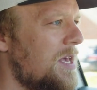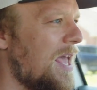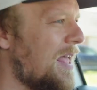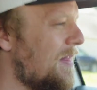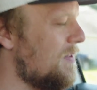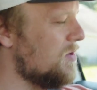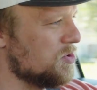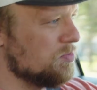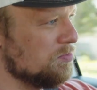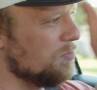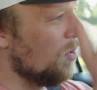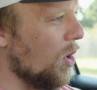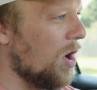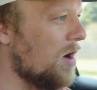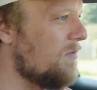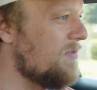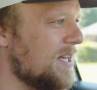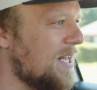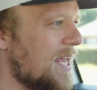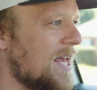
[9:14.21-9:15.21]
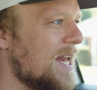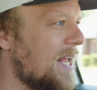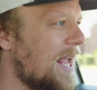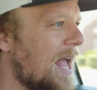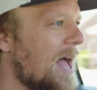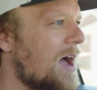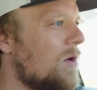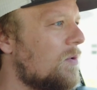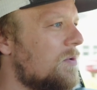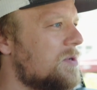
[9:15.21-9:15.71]
And there's more of it getting
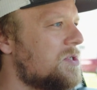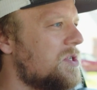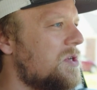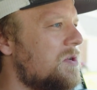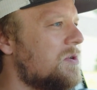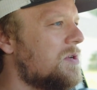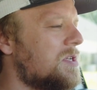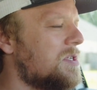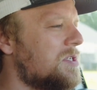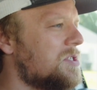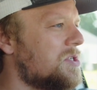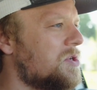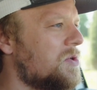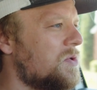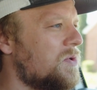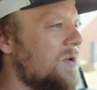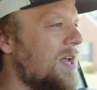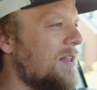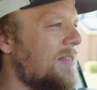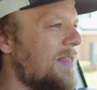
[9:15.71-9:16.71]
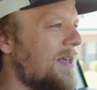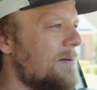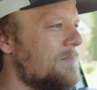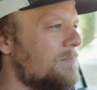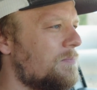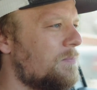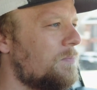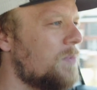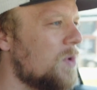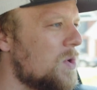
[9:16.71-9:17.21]
out, so you can just create that
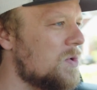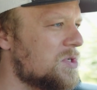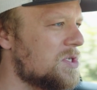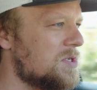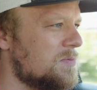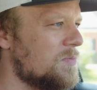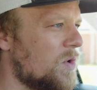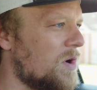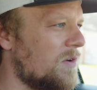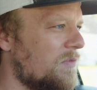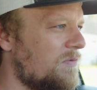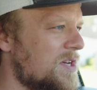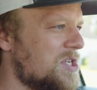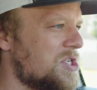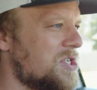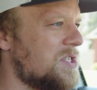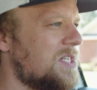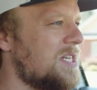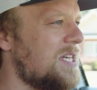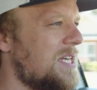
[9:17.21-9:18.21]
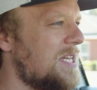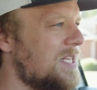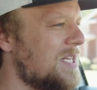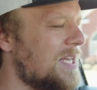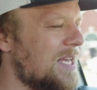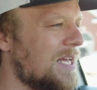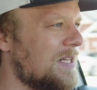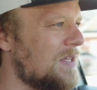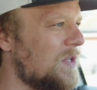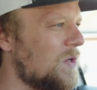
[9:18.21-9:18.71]
boost more efficiently and you
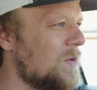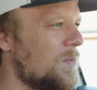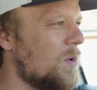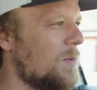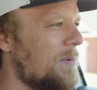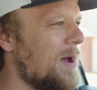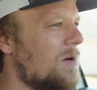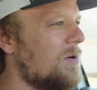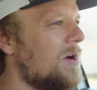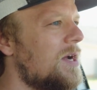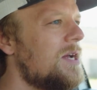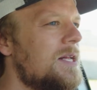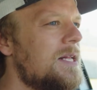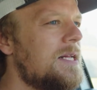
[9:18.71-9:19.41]
get a little more power.